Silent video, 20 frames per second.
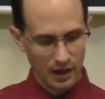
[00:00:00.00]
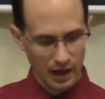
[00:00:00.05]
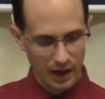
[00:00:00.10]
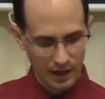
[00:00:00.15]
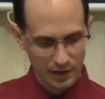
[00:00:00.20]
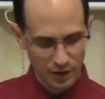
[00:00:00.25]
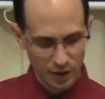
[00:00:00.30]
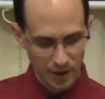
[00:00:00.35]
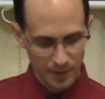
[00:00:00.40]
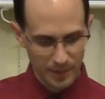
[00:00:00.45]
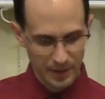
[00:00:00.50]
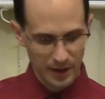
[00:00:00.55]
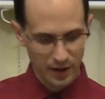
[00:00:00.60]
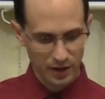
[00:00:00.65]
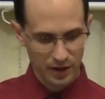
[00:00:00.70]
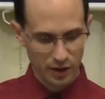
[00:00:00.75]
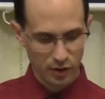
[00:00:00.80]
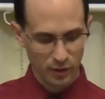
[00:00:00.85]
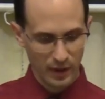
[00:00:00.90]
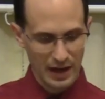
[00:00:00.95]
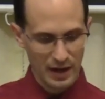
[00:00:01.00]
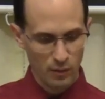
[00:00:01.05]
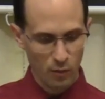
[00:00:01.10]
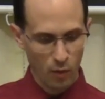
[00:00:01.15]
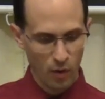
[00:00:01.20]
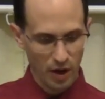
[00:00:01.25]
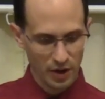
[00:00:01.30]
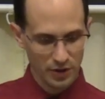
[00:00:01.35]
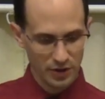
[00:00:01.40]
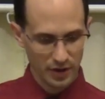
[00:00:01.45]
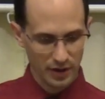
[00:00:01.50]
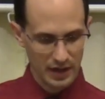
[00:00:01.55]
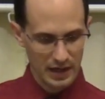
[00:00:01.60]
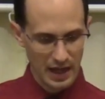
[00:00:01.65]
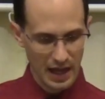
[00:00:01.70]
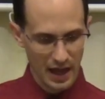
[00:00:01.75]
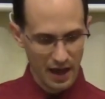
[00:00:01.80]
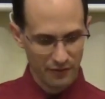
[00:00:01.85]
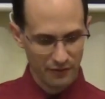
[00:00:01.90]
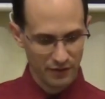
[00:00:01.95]
And there appeared a great wonder in
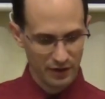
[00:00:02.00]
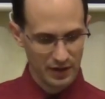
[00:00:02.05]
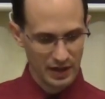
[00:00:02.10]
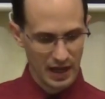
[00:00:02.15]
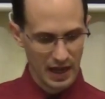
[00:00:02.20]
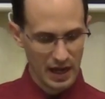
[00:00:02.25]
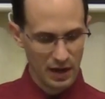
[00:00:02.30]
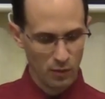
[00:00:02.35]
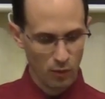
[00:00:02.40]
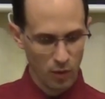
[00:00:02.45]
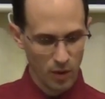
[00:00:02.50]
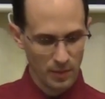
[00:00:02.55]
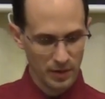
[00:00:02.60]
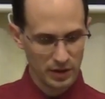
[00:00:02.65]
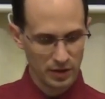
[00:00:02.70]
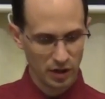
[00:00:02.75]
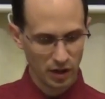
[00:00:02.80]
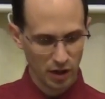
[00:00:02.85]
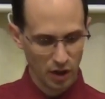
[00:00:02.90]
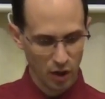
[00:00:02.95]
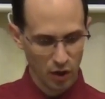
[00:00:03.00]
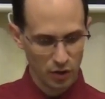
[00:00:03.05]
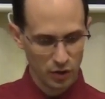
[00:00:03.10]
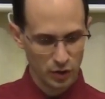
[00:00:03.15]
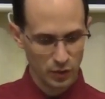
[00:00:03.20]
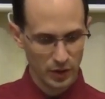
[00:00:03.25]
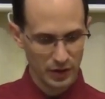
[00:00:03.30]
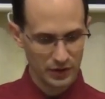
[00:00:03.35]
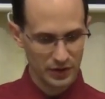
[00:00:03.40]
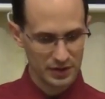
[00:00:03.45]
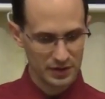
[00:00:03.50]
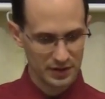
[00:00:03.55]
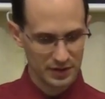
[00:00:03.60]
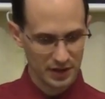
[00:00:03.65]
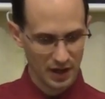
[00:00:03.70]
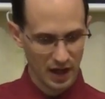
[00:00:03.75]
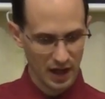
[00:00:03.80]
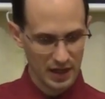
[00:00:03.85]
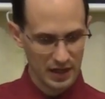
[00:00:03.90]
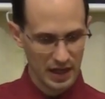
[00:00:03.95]
heaven, a woman clothed with the
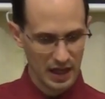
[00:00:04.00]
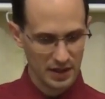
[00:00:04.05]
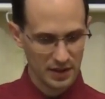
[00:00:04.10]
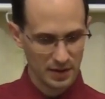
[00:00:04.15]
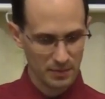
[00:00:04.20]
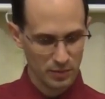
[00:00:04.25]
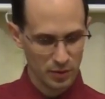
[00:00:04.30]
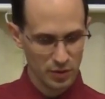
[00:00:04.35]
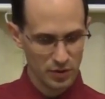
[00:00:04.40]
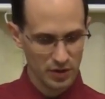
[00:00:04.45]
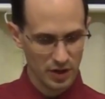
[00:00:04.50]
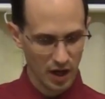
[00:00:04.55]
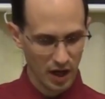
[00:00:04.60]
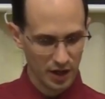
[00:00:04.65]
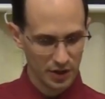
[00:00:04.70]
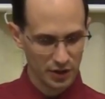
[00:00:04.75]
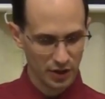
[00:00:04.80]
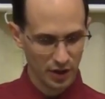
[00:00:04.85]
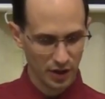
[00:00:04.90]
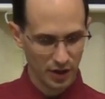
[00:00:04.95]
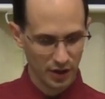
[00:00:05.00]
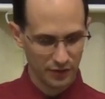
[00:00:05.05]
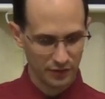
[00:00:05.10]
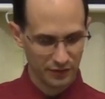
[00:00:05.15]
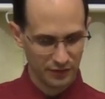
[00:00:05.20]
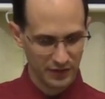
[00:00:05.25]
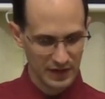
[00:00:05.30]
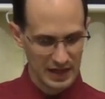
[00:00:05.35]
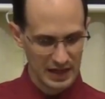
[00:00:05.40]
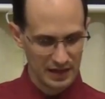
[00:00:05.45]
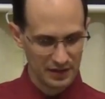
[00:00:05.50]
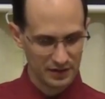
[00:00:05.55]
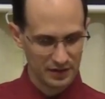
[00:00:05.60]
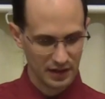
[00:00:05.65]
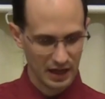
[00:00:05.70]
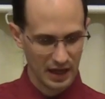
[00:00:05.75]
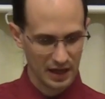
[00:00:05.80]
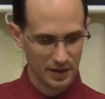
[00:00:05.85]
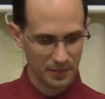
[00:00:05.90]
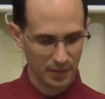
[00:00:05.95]
sun and the moon under her feet,
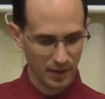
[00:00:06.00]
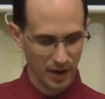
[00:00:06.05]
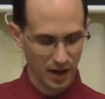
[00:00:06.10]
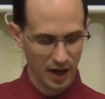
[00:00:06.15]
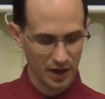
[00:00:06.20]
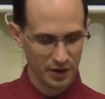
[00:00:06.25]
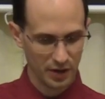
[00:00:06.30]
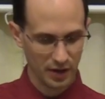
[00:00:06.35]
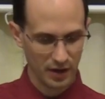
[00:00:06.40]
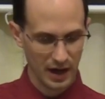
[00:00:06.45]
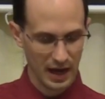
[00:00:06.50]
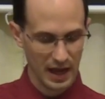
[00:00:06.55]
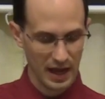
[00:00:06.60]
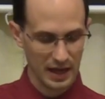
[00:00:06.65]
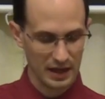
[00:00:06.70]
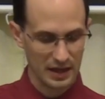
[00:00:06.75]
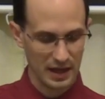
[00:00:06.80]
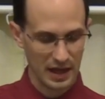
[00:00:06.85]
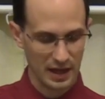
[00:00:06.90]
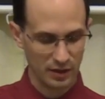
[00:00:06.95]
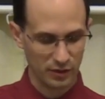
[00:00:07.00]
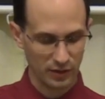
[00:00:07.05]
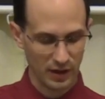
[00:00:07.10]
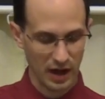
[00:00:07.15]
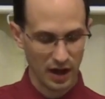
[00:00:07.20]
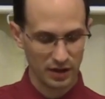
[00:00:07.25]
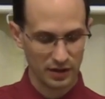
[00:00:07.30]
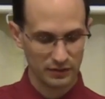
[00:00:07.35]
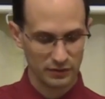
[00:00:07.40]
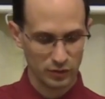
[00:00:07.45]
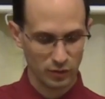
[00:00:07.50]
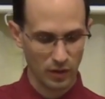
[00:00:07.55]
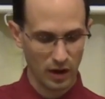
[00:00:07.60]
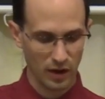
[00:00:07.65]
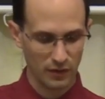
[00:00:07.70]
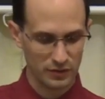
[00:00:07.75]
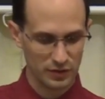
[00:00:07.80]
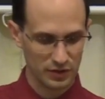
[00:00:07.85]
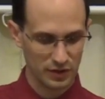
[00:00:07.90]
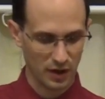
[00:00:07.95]
and upon her head a crown of
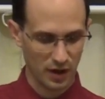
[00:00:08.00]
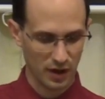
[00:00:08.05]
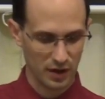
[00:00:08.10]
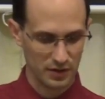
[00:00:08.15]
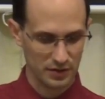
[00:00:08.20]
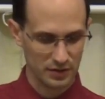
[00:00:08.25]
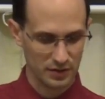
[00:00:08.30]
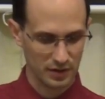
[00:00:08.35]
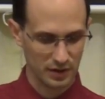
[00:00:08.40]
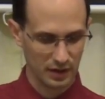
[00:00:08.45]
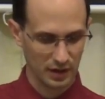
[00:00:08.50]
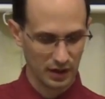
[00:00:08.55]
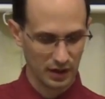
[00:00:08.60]
12 stars.